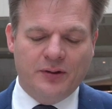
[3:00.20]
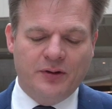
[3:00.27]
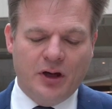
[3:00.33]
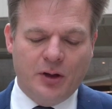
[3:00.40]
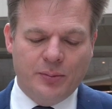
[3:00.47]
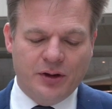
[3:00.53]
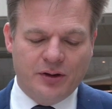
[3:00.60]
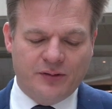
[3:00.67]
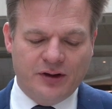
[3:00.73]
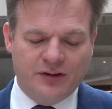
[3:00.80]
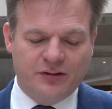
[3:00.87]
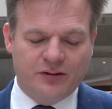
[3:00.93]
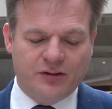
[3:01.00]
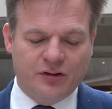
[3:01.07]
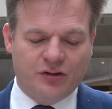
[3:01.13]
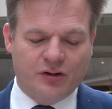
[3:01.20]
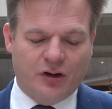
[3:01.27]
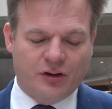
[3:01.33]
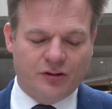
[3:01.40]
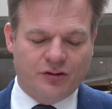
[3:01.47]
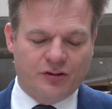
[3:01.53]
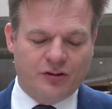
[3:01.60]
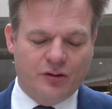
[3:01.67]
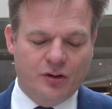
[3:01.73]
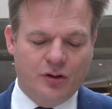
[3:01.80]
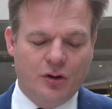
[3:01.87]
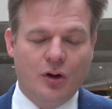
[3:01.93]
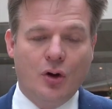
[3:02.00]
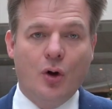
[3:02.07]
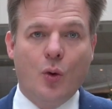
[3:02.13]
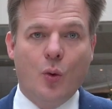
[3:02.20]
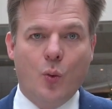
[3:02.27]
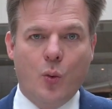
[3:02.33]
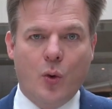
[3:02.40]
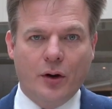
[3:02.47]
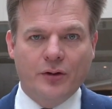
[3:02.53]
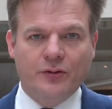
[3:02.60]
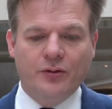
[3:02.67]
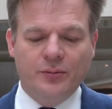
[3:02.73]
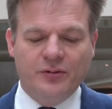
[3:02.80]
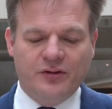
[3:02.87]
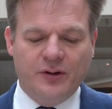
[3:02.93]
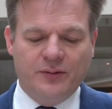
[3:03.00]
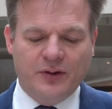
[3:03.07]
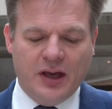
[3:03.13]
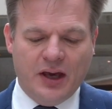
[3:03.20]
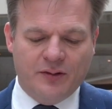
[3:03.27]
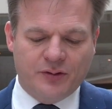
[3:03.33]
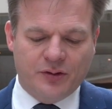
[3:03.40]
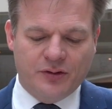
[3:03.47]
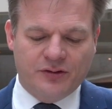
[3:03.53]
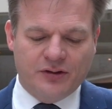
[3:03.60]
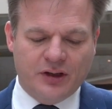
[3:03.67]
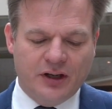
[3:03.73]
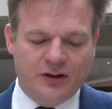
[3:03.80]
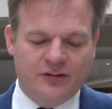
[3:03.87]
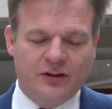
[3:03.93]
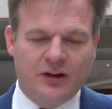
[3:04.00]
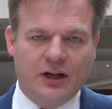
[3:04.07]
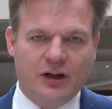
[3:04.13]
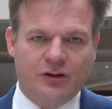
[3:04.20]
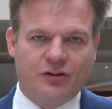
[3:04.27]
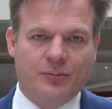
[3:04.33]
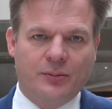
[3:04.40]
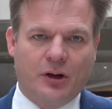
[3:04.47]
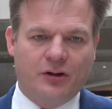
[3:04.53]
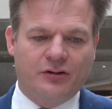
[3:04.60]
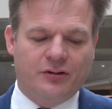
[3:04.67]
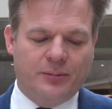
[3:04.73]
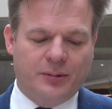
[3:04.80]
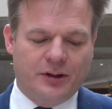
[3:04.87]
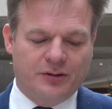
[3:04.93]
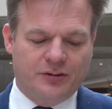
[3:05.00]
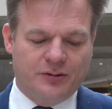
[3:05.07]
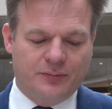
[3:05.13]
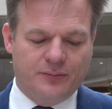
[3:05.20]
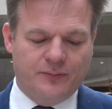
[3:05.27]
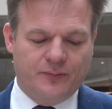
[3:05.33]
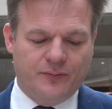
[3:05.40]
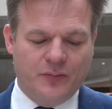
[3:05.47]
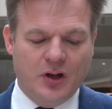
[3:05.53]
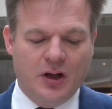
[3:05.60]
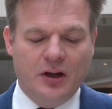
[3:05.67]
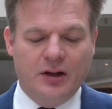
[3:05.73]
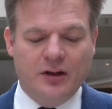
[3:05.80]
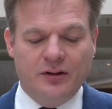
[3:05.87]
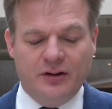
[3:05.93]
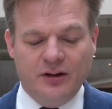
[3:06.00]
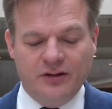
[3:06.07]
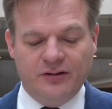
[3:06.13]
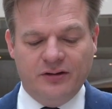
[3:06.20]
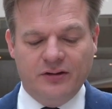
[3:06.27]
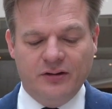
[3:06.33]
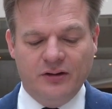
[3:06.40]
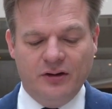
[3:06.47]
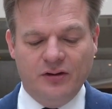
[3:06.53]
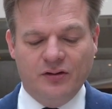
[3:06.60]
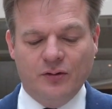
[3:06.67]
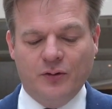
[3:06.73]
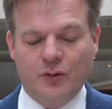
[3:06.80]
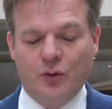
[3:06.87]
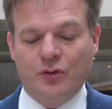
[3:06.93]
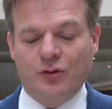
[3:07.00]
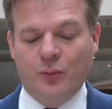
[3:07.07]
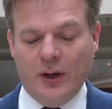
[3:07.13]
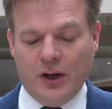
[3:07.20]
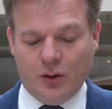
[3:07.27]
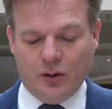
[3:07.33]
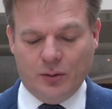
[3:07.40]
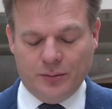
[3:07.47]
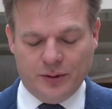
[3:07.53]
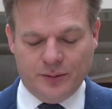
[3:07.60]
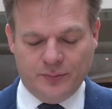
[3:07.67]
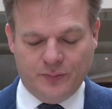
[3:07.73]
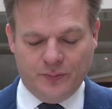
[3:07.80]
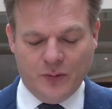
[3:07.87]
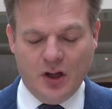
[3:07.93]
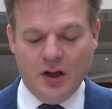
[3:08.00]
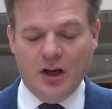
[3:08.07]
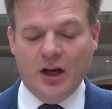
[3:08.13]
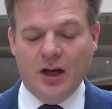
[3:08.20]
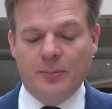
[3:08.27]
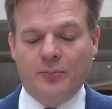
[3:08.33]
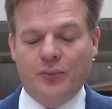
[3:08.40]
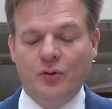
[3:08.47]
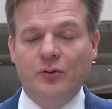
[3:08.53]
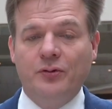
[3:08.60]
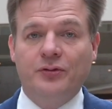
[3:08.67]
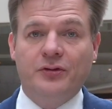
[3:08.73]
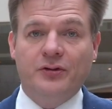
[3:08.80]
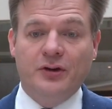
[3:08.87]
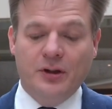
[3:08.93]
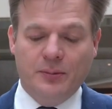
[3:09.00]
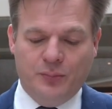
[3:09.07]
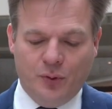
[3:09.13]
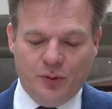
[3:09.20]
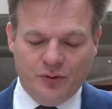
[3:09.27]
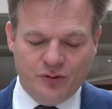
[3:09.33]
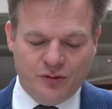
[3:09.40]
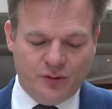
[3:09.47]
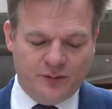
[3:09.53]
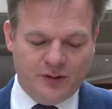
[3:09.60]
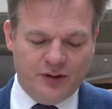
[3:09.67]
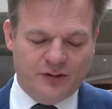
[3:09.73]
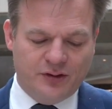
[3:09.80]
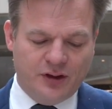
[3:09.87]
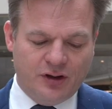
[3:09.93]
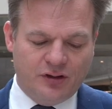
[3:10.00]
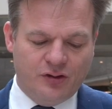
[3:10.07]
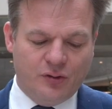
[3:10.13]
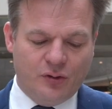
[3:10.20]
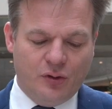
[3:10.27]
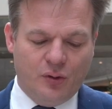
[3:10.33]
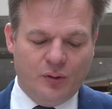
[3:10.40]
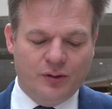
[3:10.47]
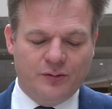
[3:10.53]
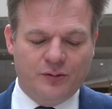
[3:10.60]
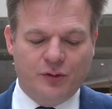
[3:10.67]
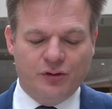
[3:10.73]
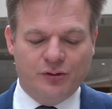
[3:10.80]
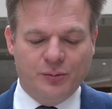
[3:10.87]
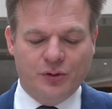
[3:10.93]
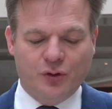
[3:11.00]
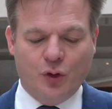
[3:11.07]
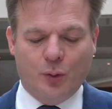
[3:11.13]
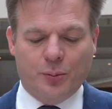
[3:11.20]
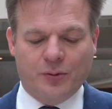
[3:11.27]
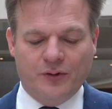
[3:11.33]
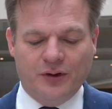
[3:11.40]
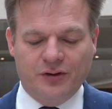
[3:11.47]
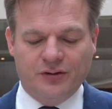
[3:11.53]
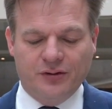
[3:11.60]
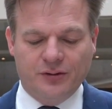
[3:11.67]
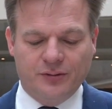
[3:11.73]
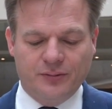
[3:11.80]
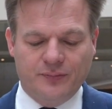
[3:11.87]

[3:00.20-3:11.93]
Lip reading: have now been arrested and charged. One of them is giving evidence against the alleged mastermind. This is of course welcome and proves the importance of international law enforcement cooperation.